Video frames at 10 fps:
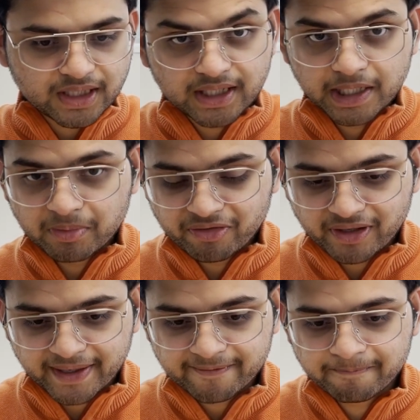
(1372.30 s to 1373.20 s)
Number
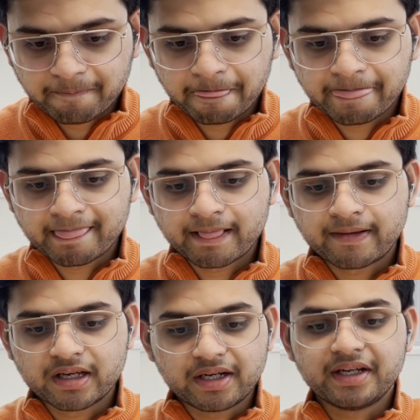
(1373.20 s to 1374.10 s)
5,
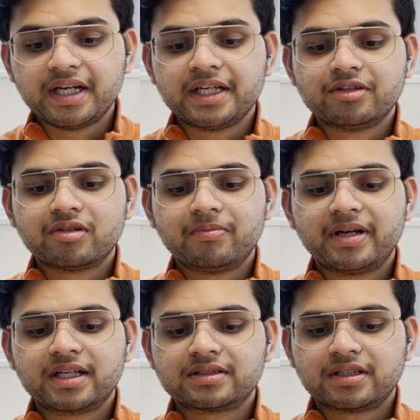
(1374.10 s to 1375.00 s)
creating your
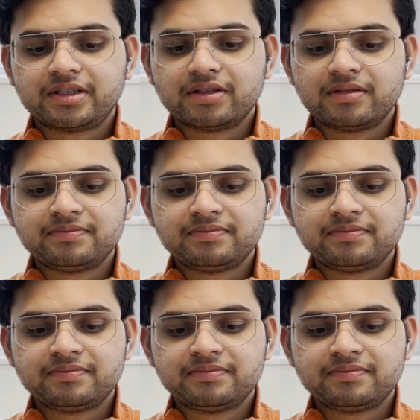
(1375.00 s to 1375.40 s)
break schedule.